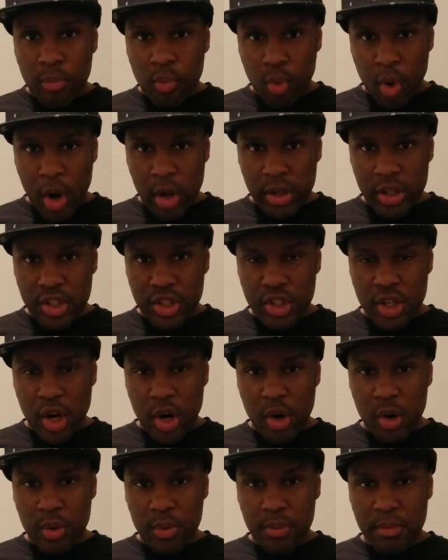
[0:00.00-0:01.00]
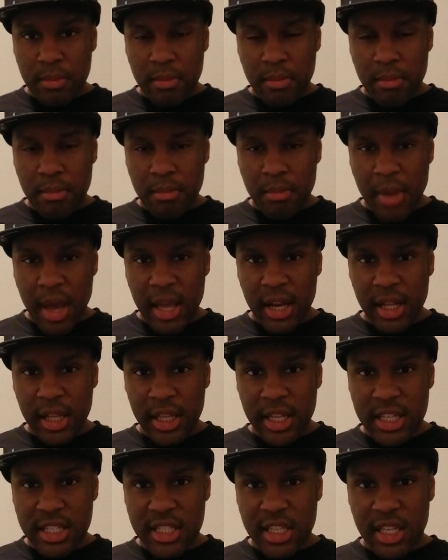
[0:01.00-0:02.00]
Rolling Stone made a
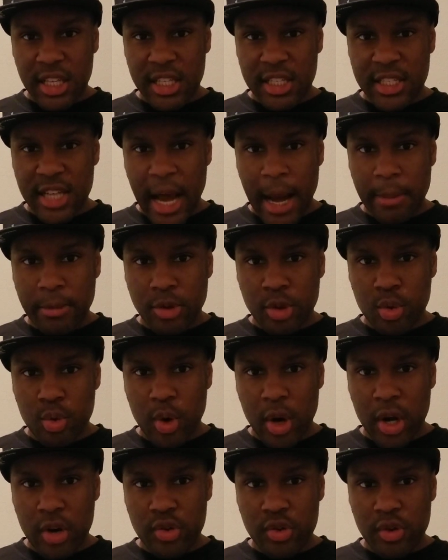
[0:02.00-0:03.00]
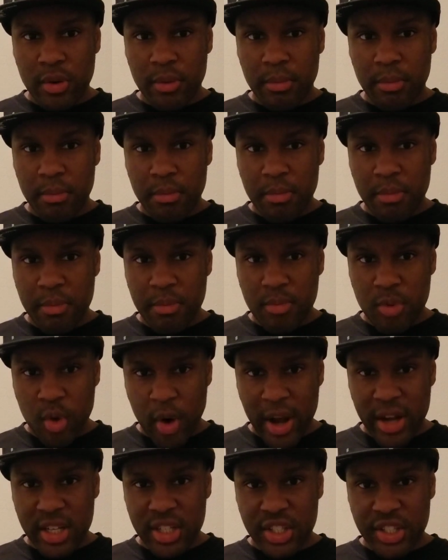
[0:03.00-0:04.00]
list of the top 200
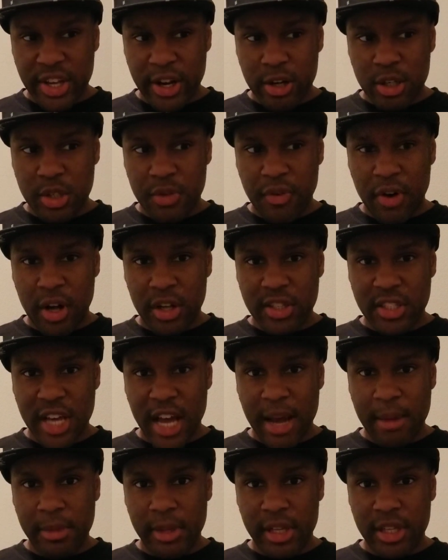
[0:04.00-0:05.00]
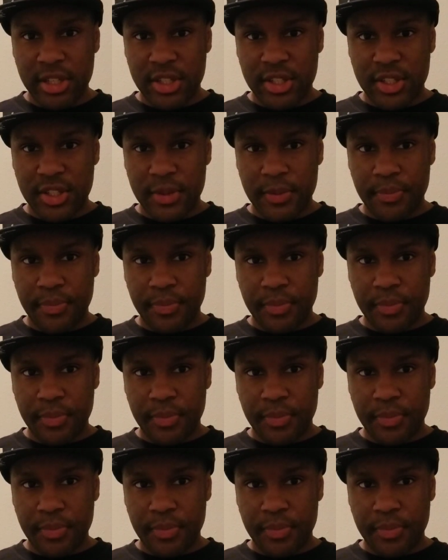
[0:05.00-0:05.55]
greatest singers of all time list?